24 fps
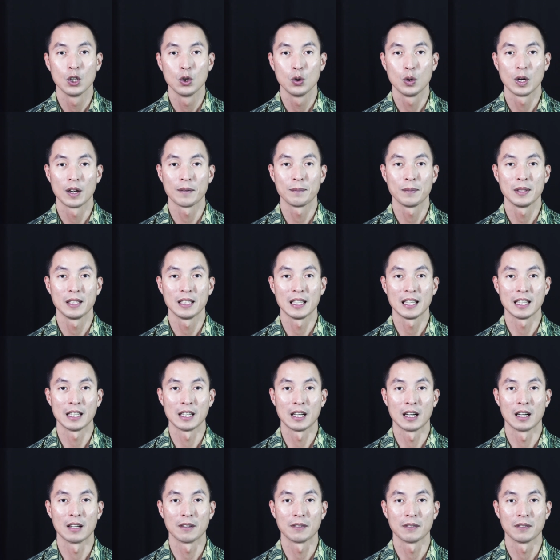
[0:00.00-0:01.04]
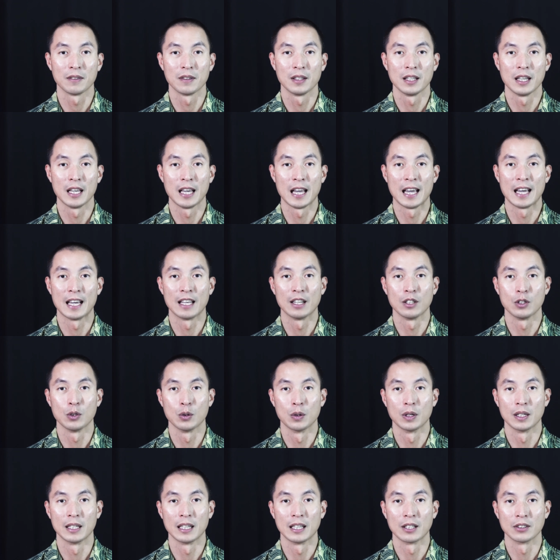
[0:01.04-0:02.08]
who have been laid off and
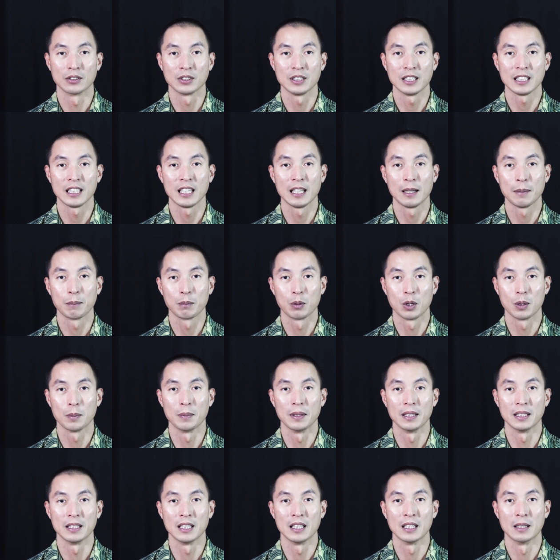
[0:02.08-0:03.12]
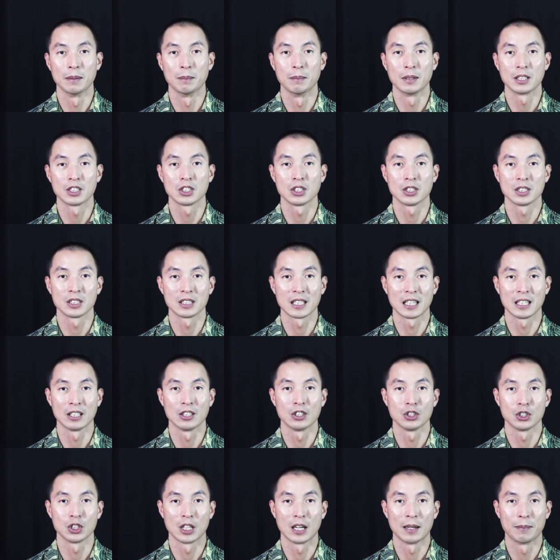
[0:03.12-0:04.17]
who are now seeking employment in a much
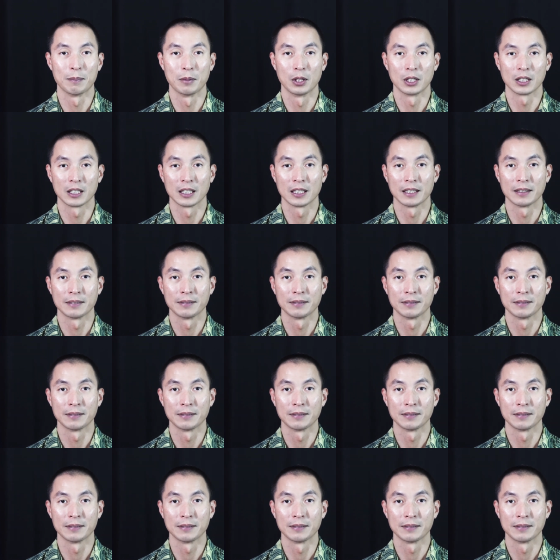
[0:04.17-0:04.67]
tighter job market.